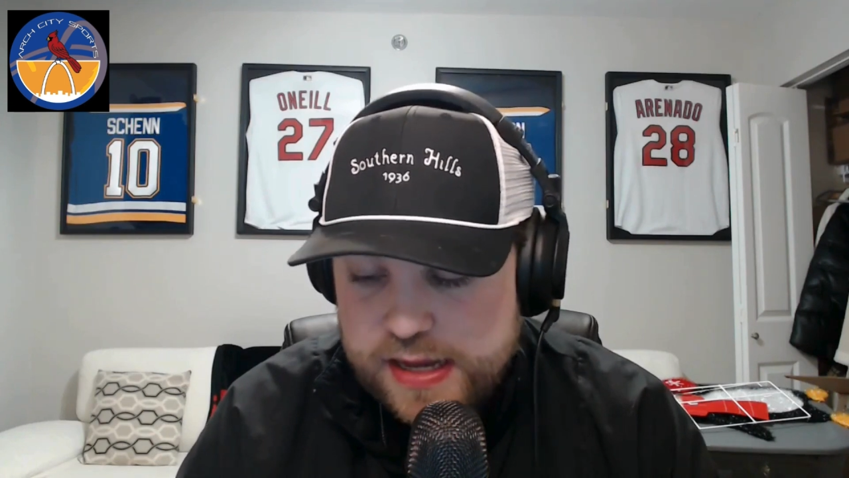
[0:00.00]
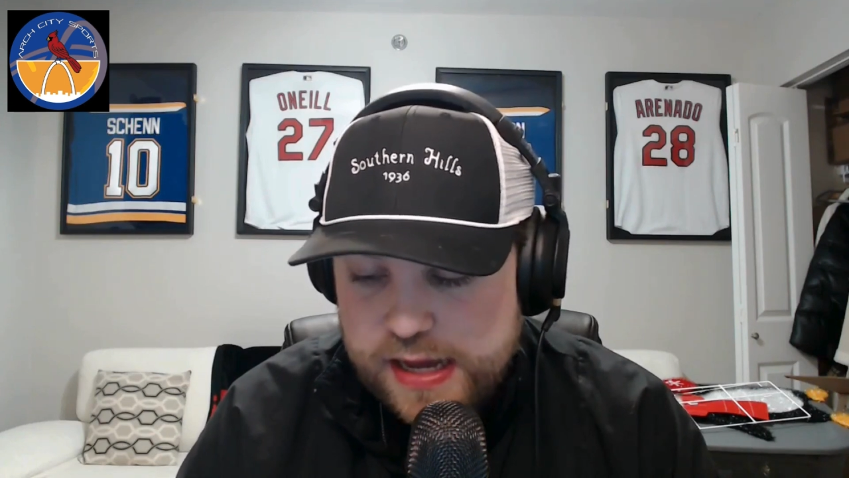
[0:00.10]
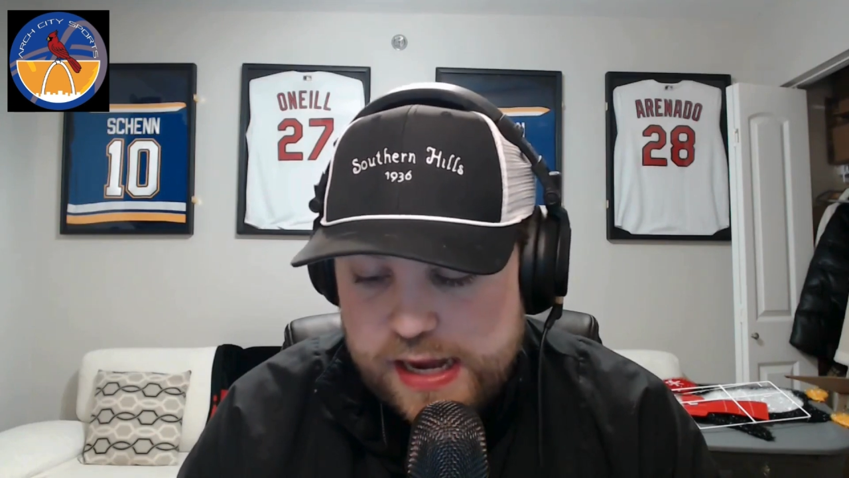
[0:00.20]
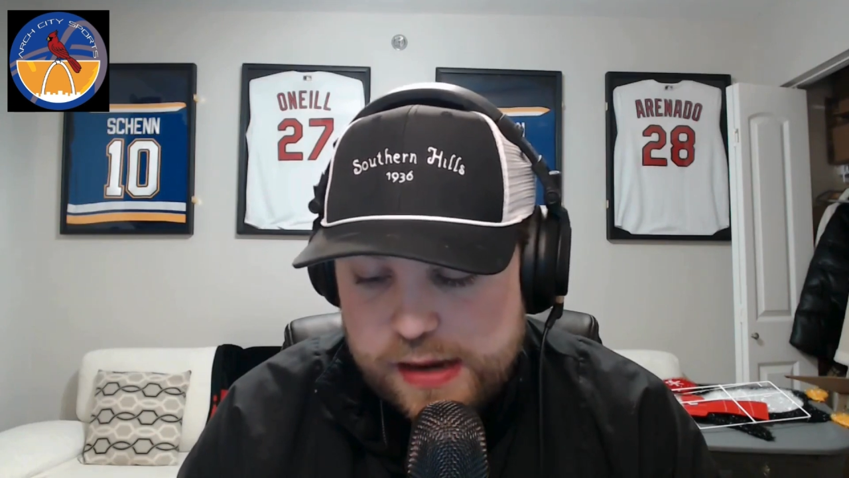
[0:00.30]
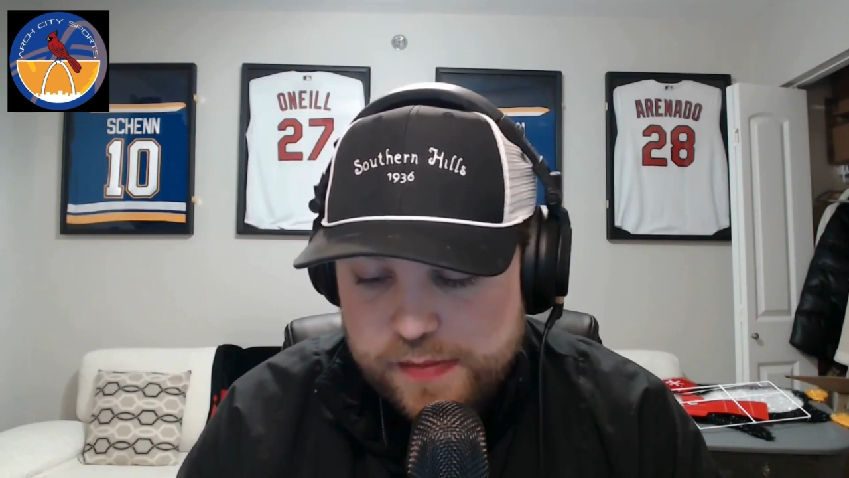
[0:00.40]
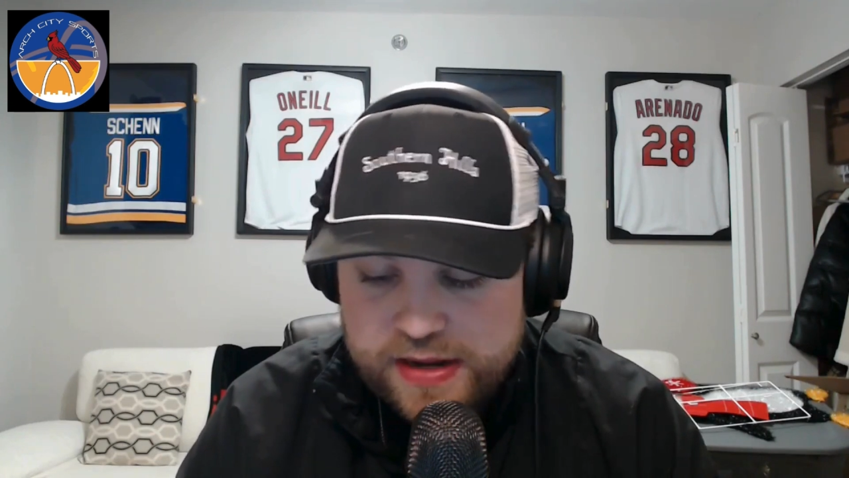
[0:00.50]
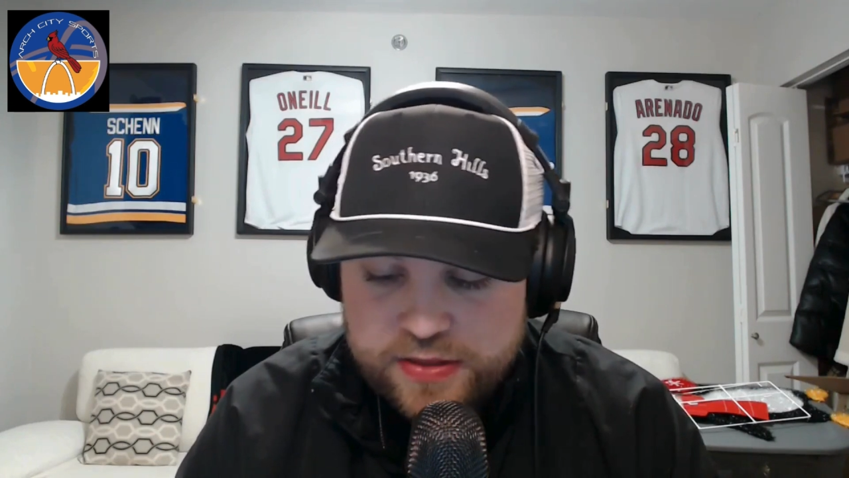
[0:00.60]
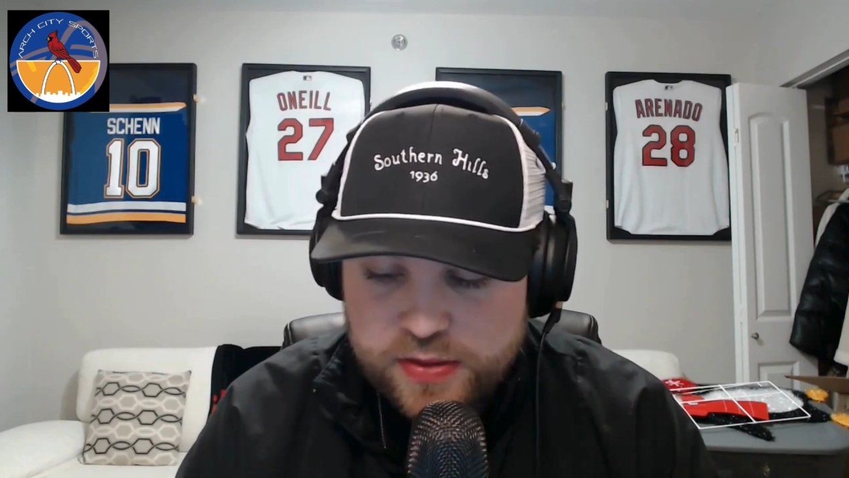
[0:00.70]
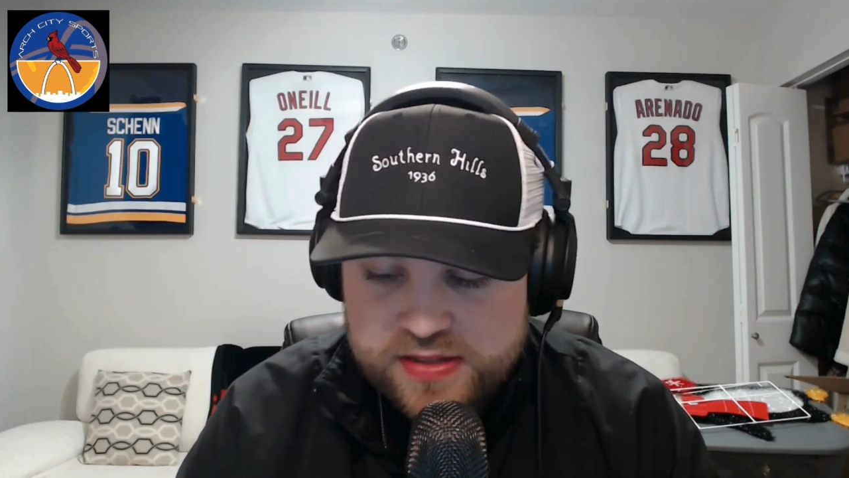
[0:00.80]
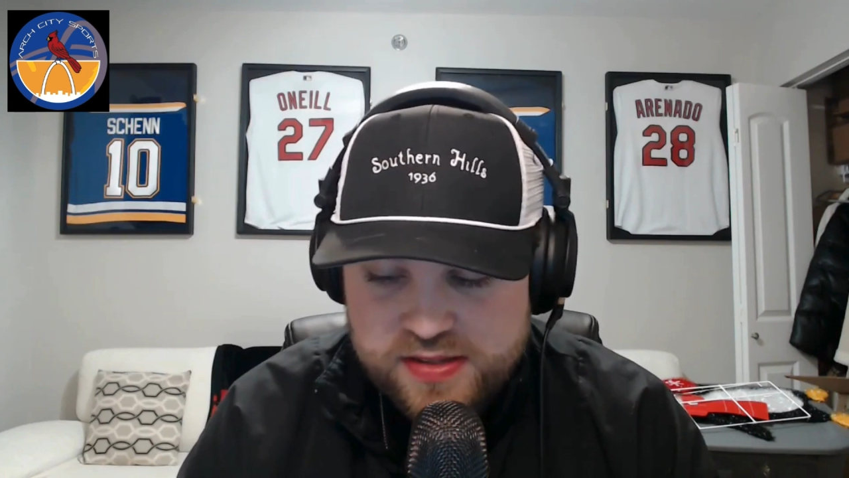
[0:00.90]
and
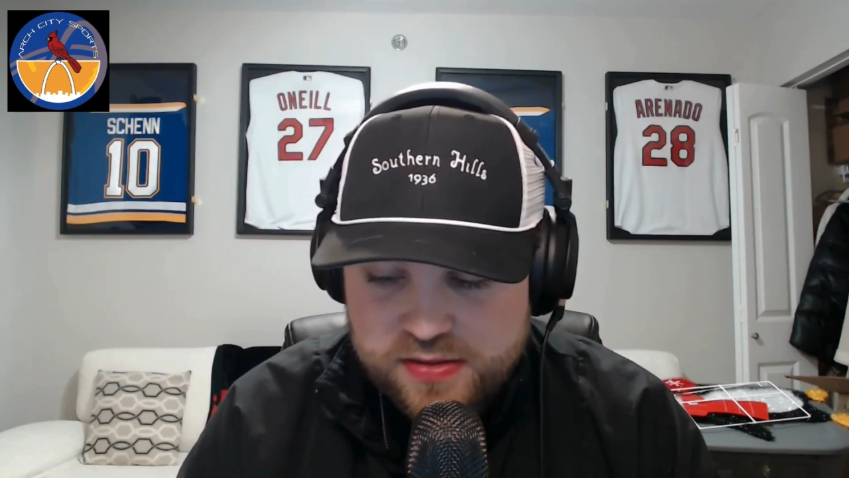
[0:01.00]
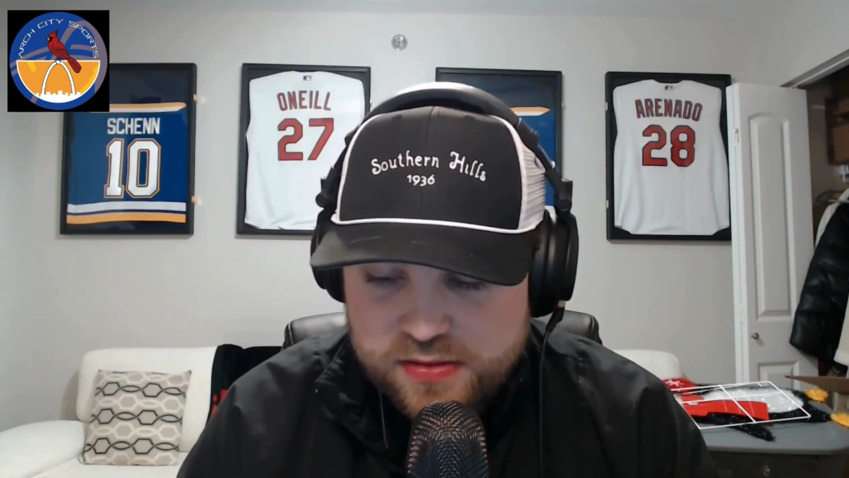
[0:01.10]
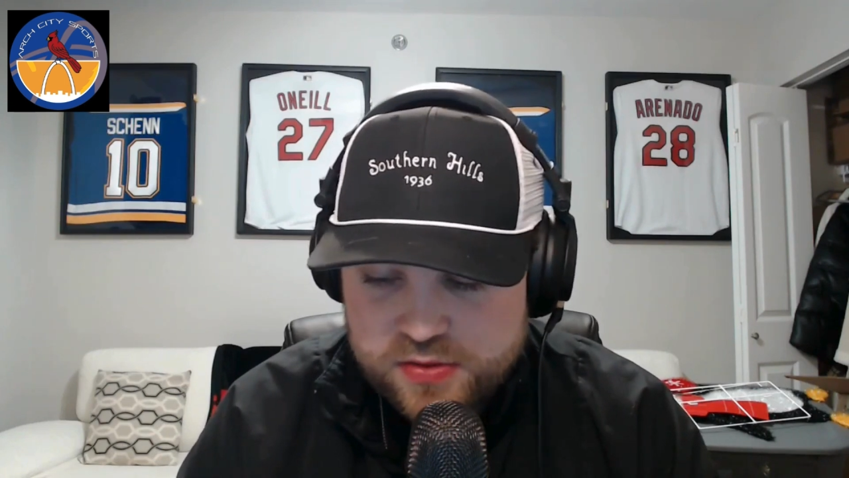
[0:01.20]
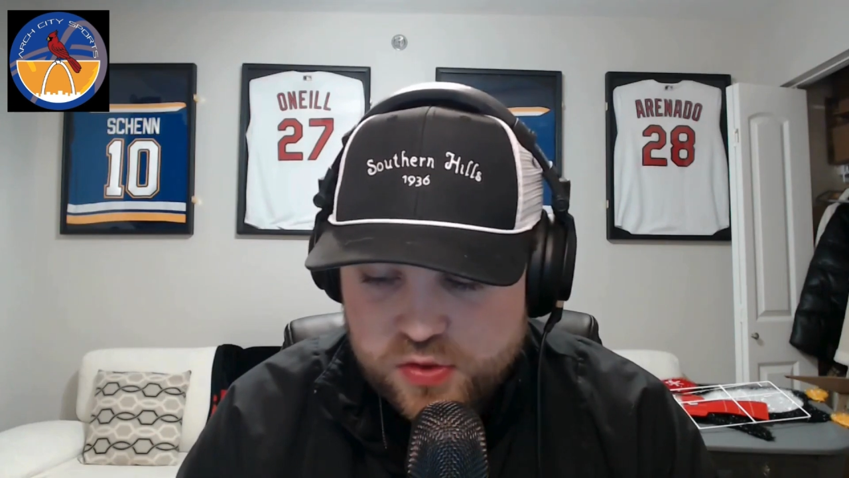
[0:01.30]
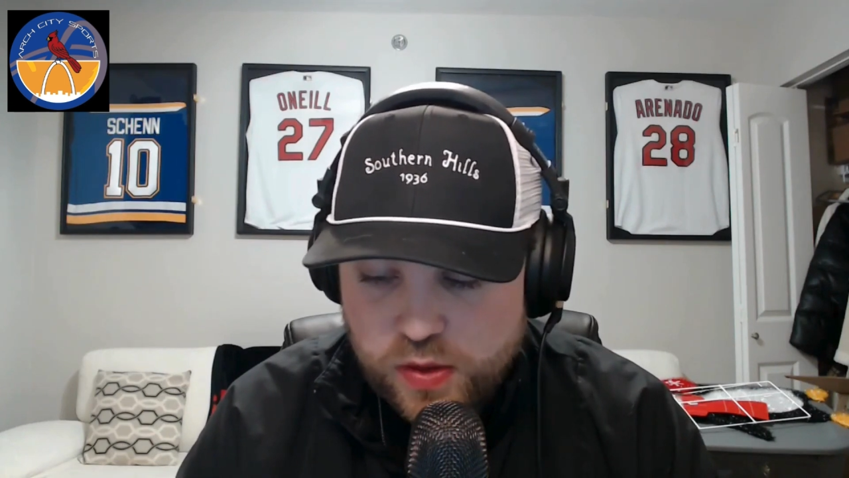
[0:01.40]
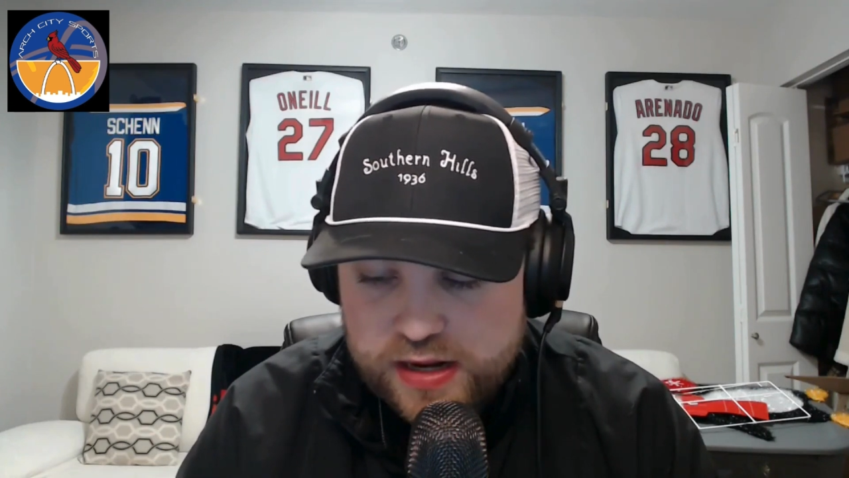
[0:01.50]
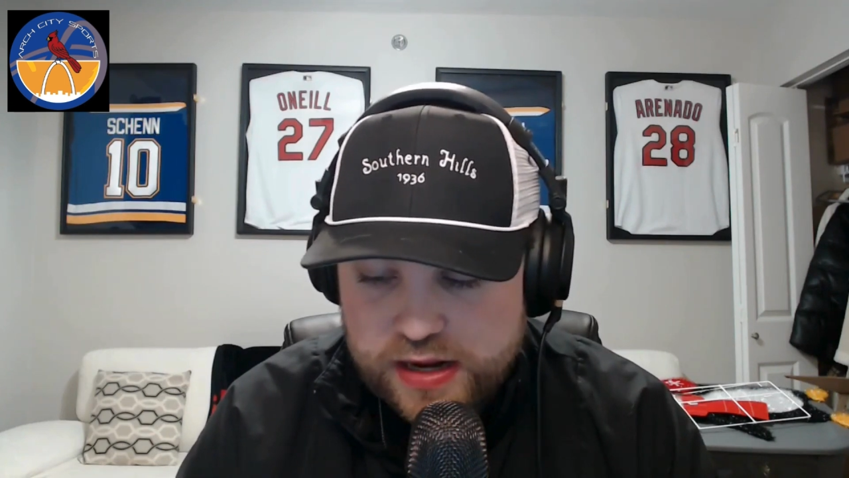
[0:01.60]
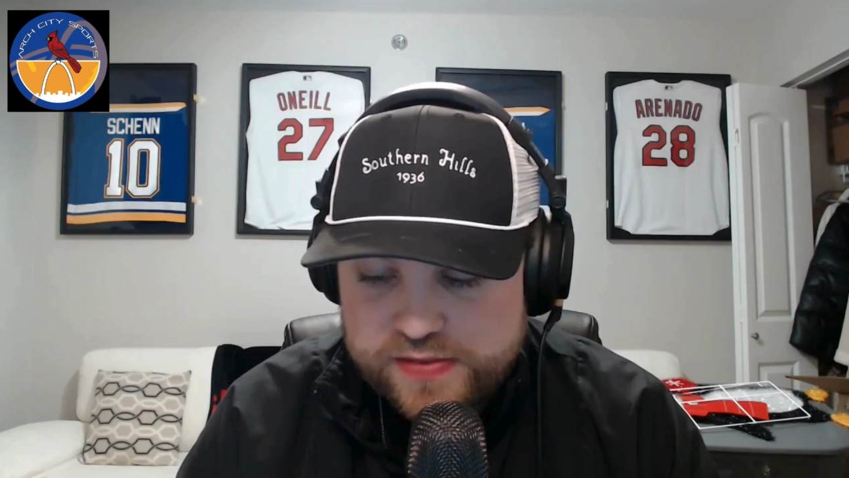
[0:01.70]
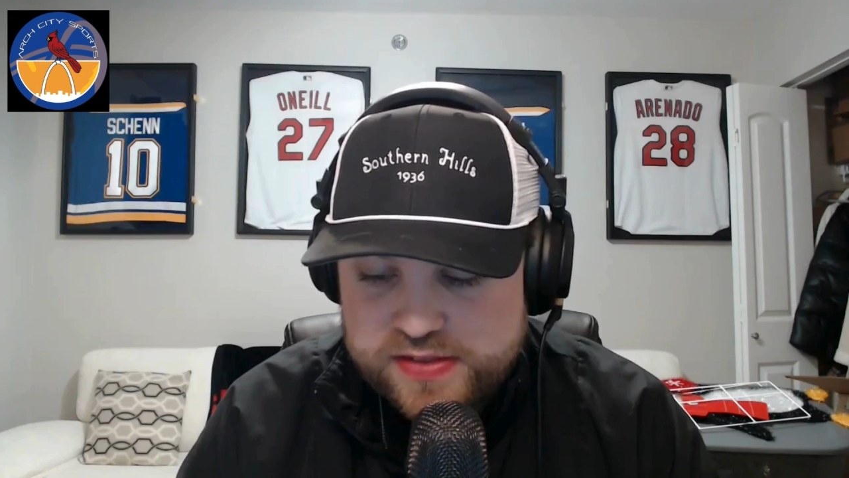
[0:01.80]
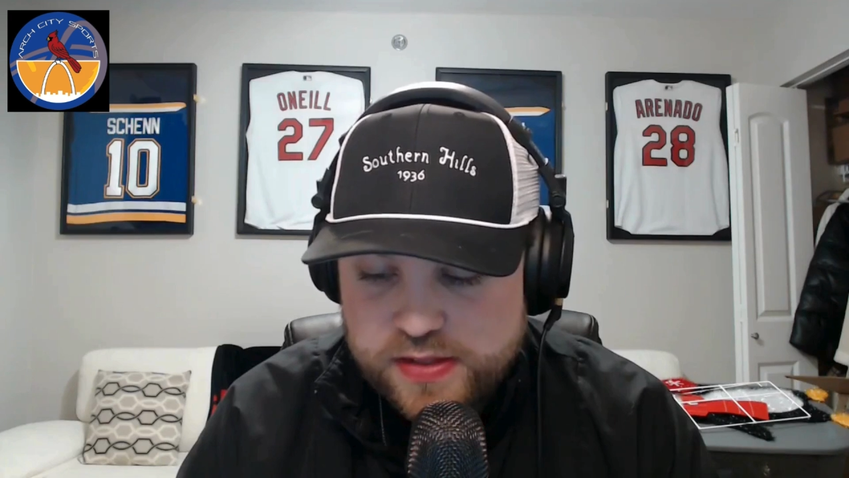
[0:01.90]
the rest of the squad,
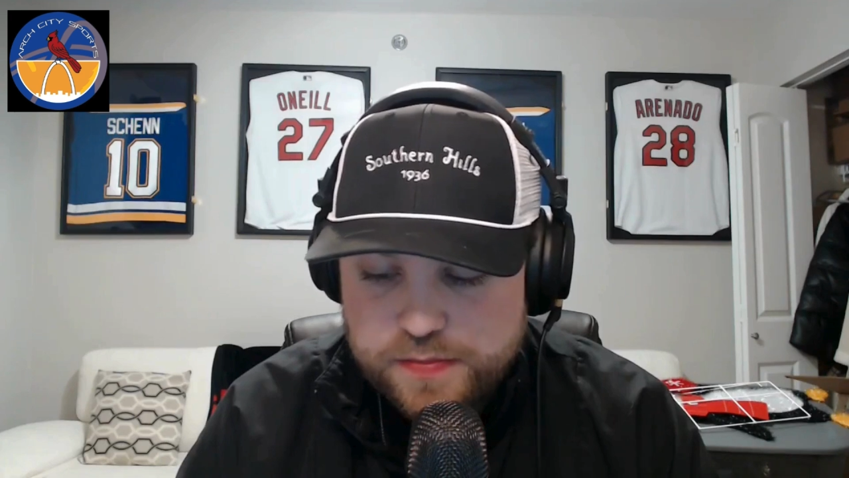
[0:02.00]
obviously.